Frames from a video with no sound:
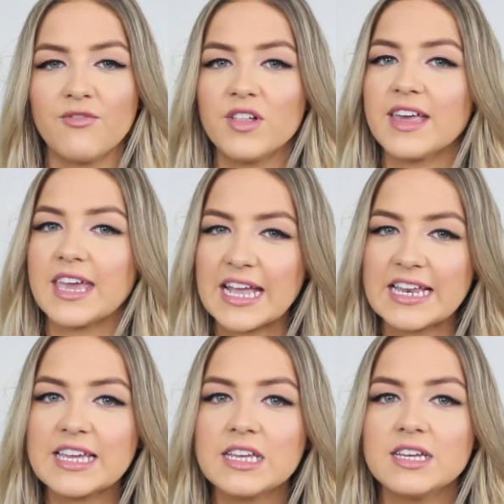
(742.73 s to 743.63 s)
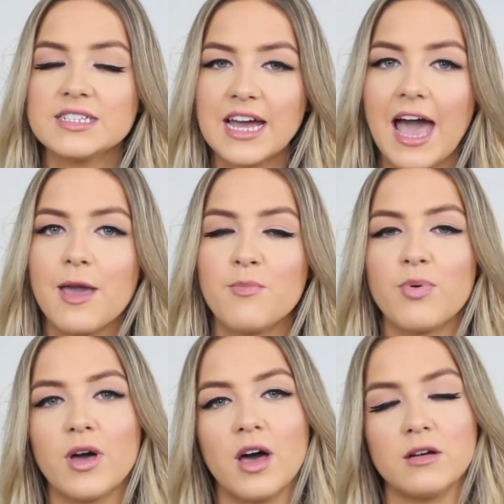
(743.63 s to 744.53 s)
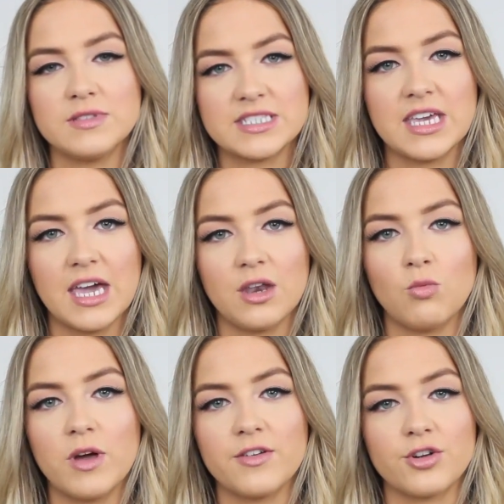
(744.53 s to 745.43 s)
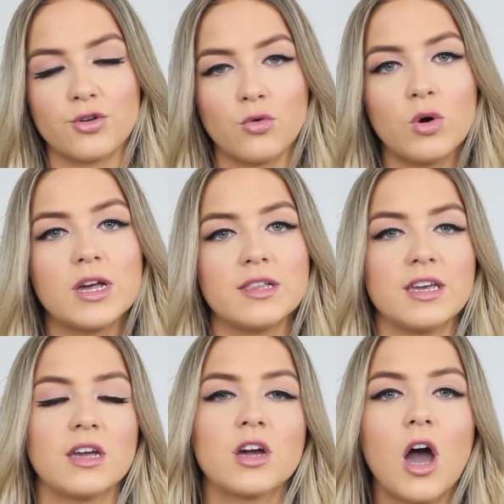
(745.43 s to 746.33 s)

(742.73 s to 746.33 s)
I feel like, any type of skin, whether you're oily,